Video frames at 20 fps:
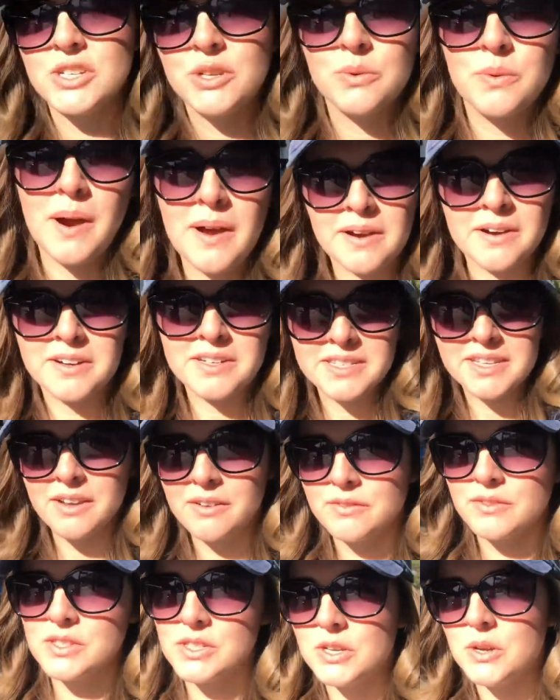to route
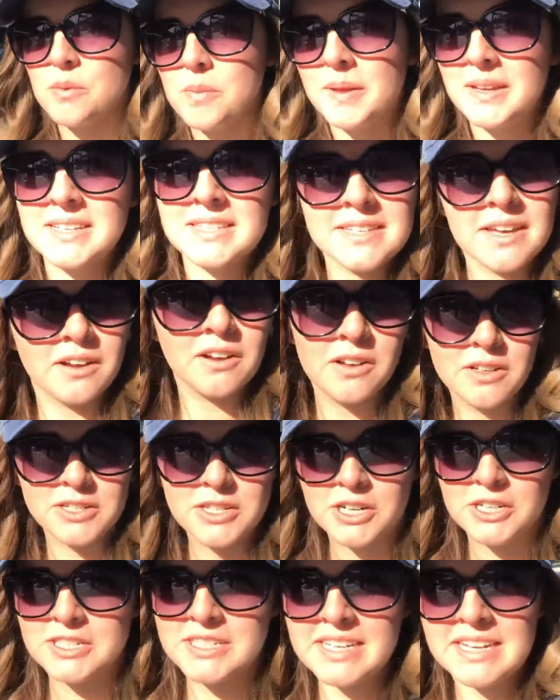ourselves to a place called
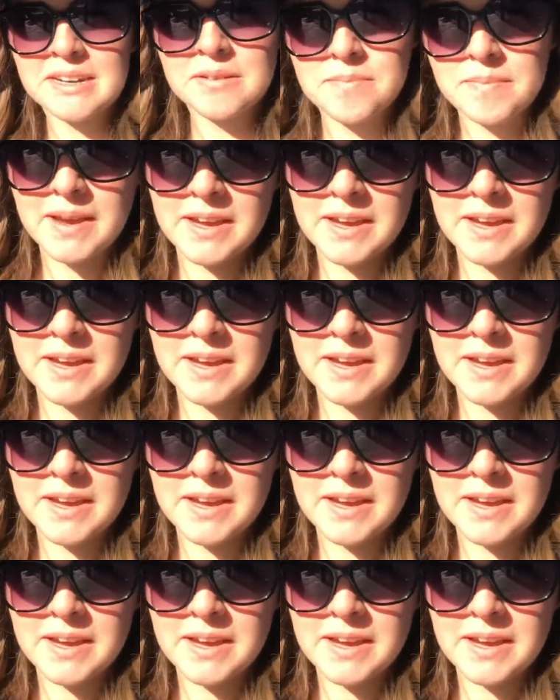Tartine